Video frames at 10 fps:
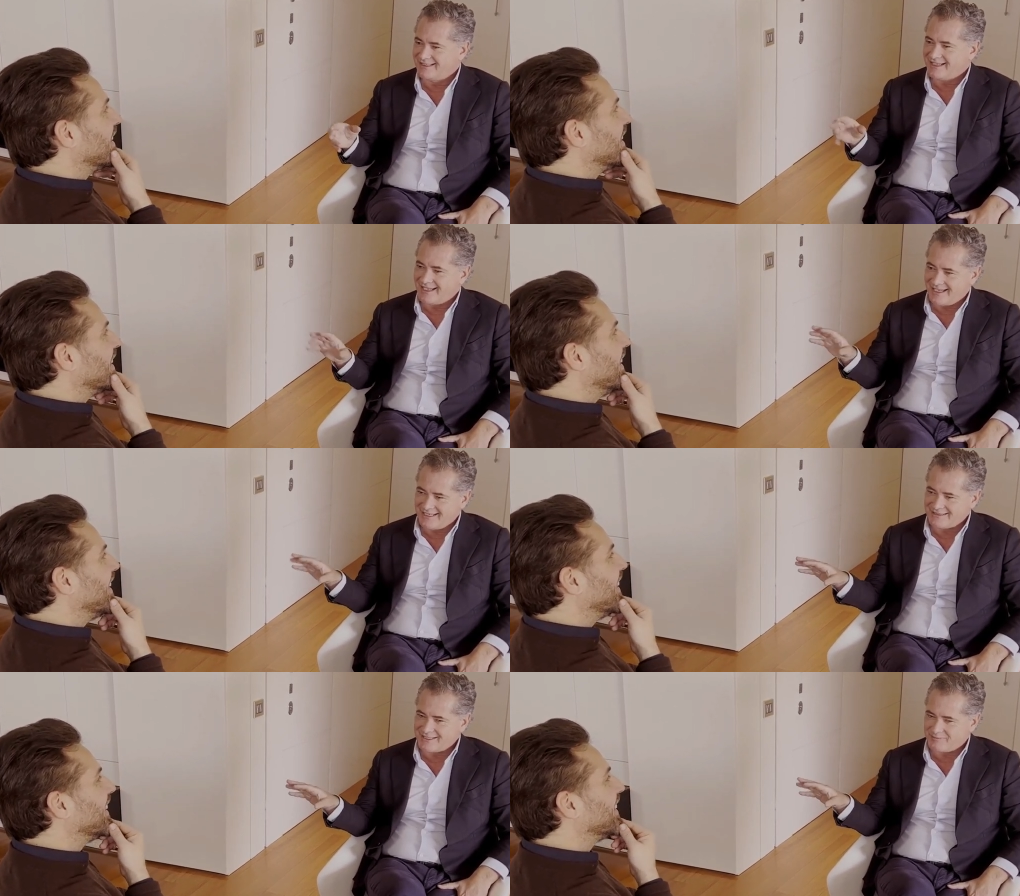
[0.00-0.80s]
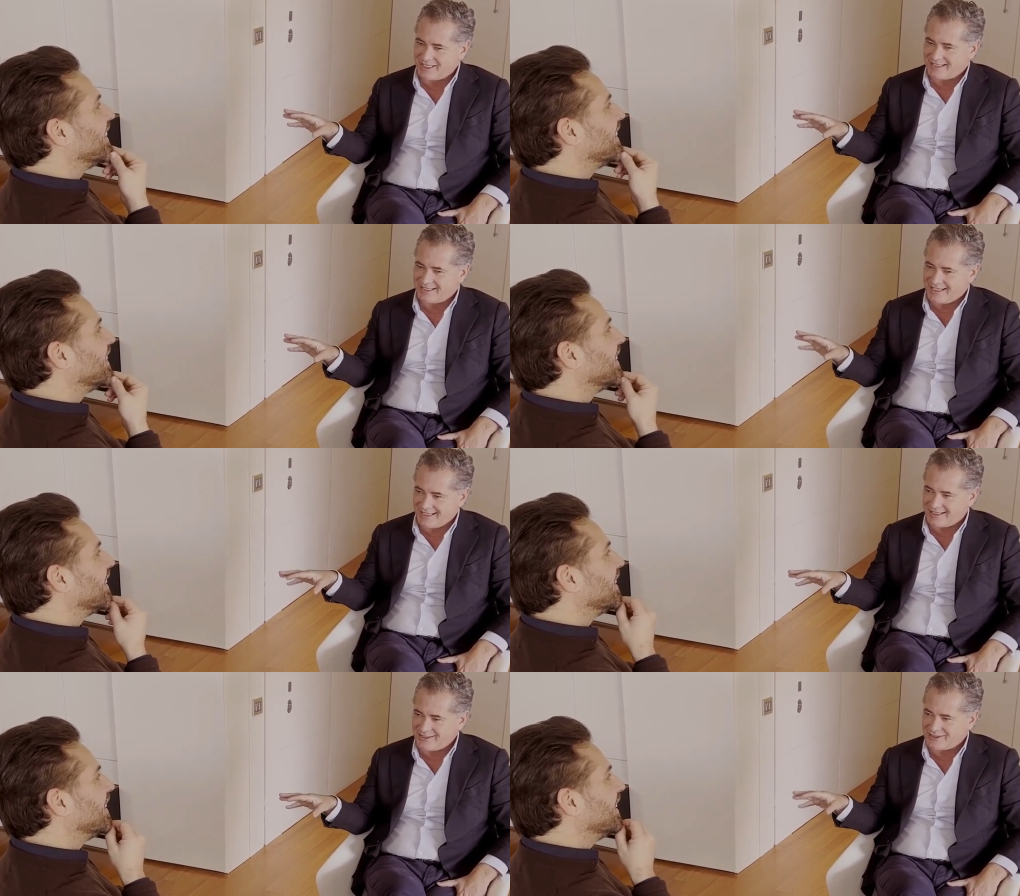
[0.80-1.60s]
Speaker 1: and they speak
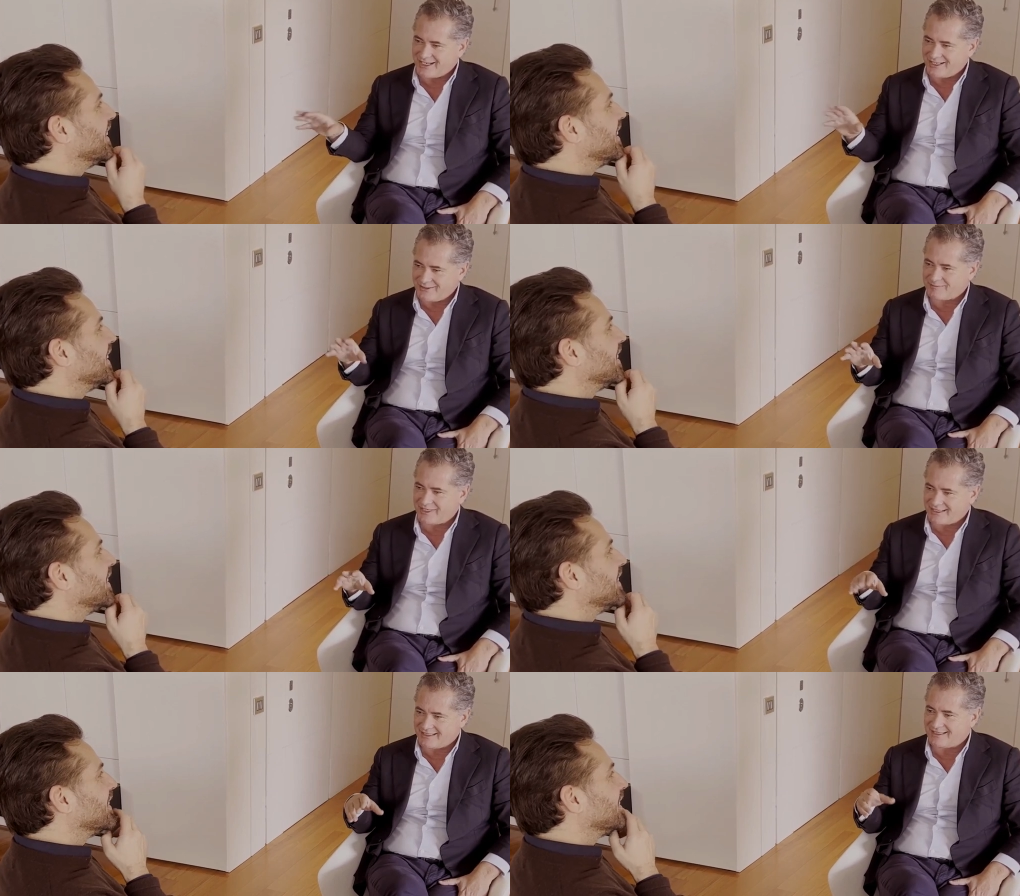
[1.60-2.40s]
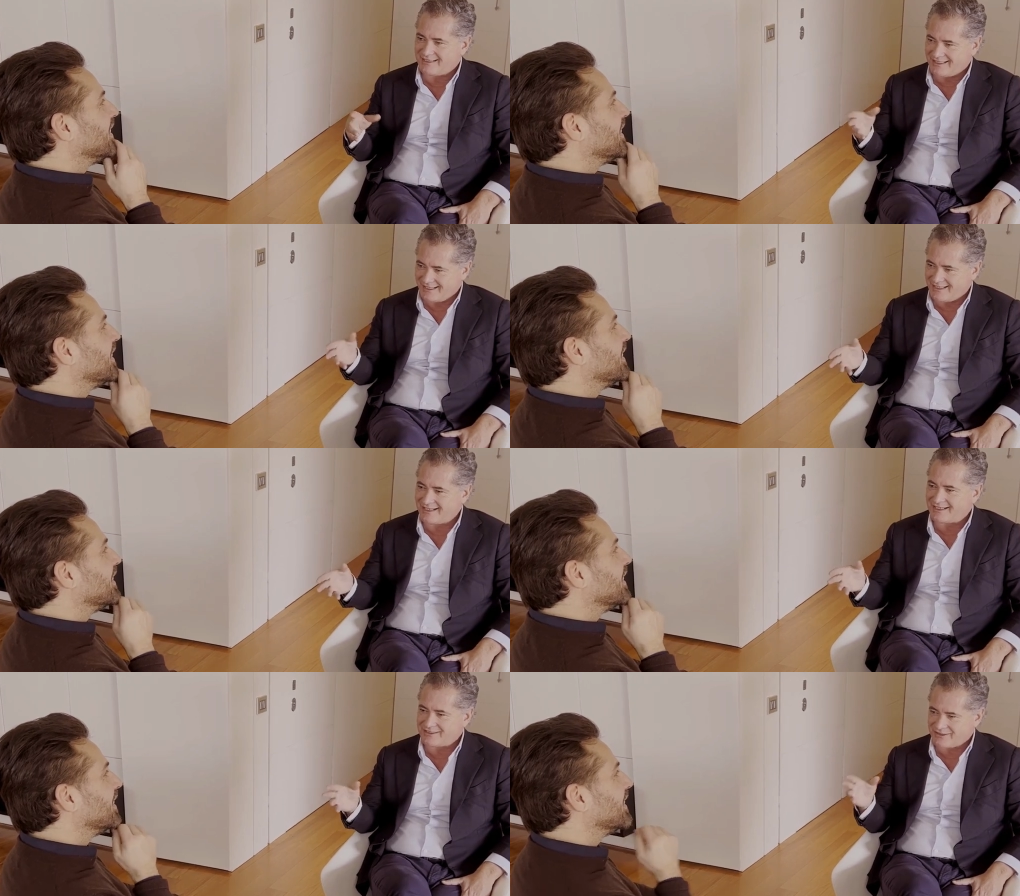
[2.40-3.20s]
English, and you speak
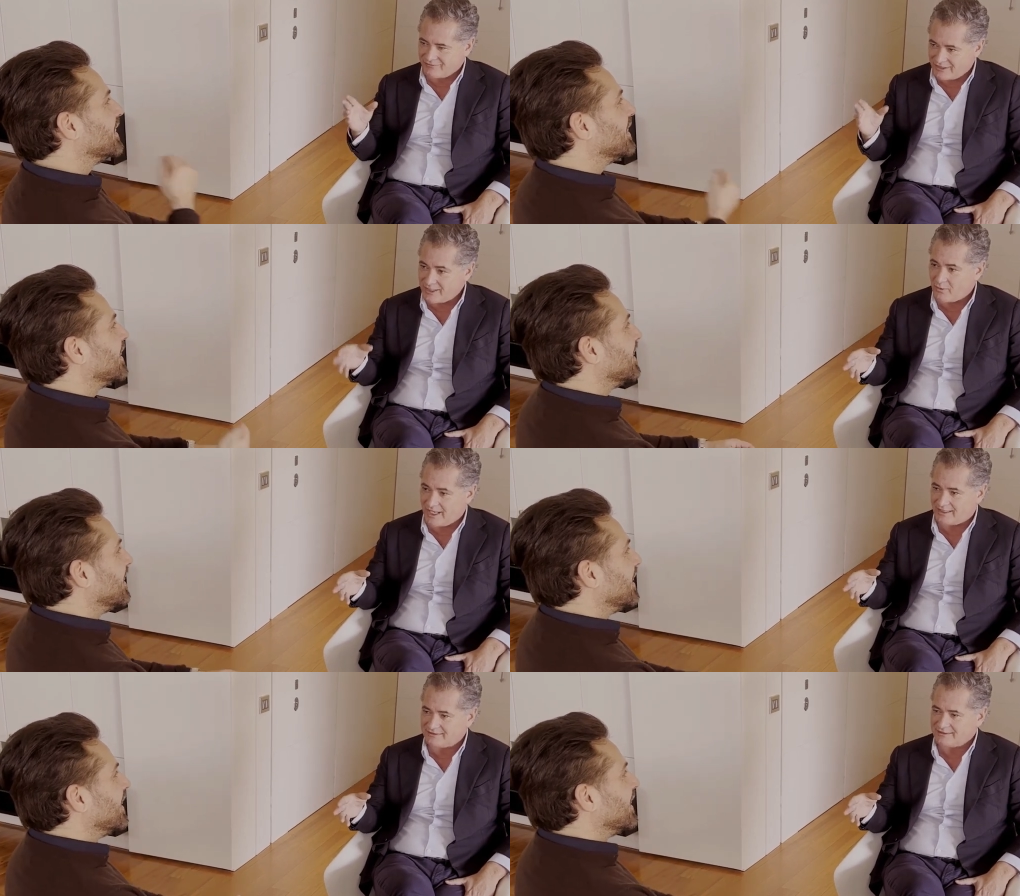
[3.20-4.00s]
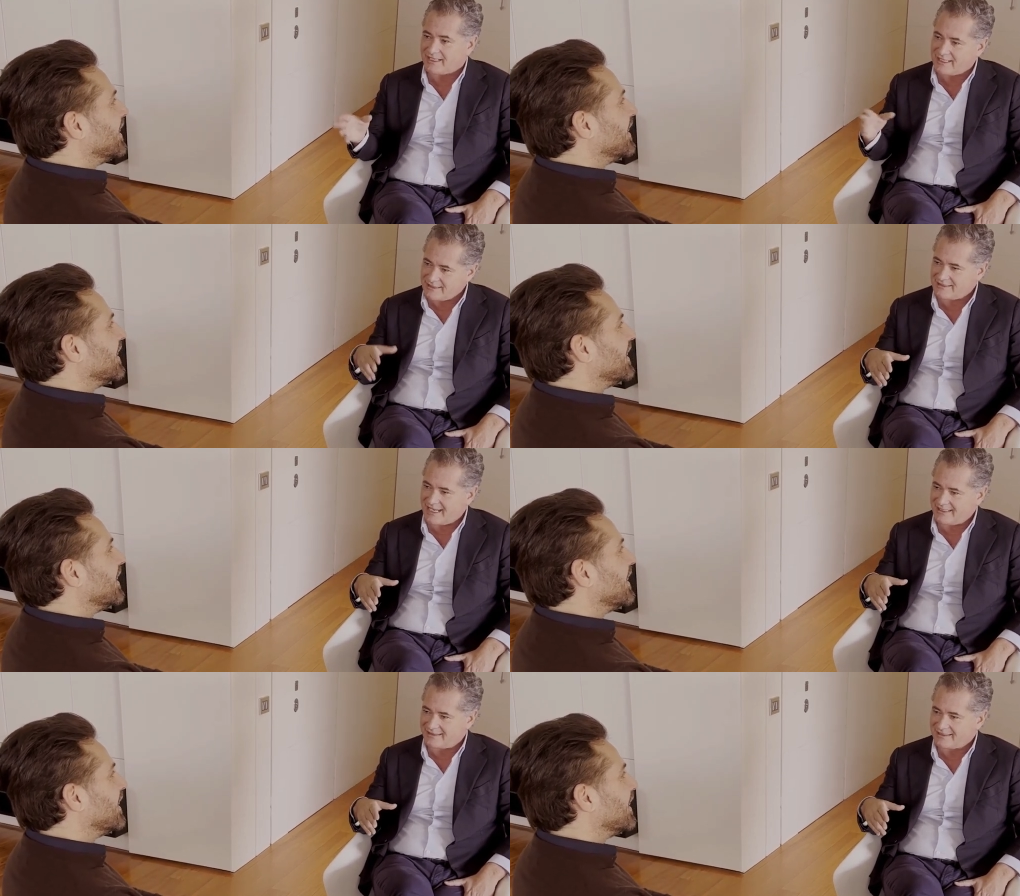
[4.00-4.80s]
English very well and
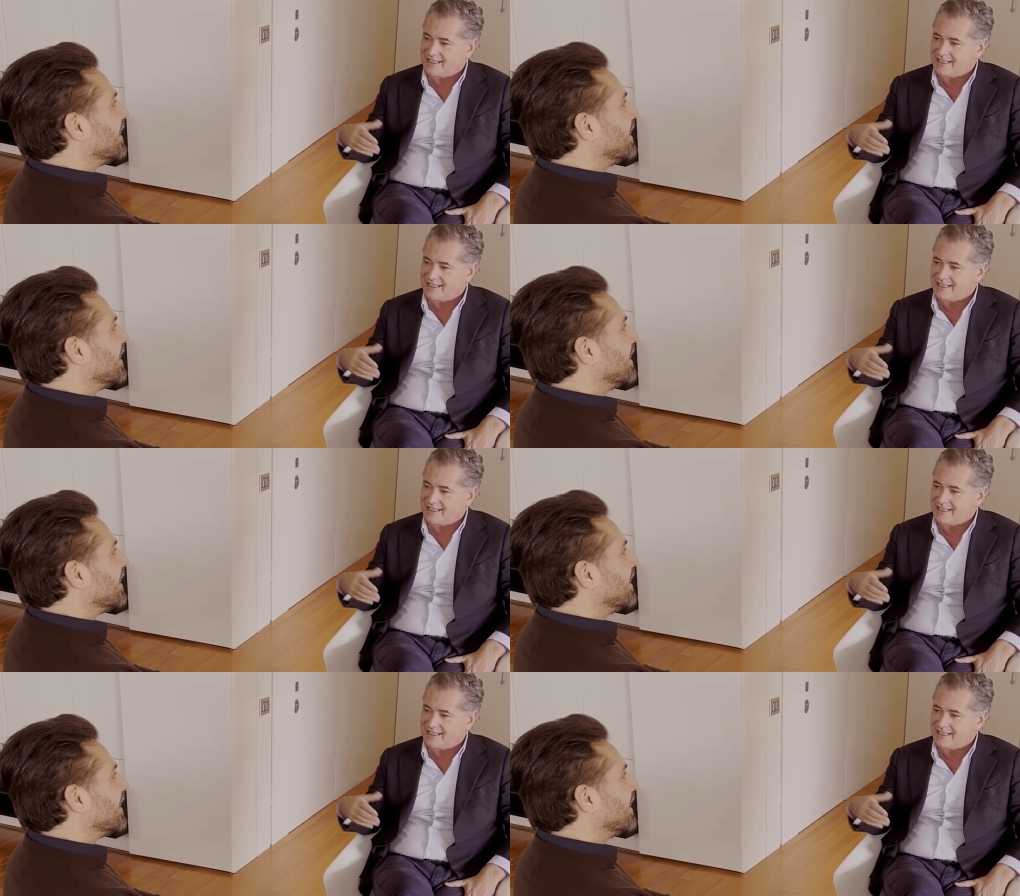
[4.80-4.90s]
Italian.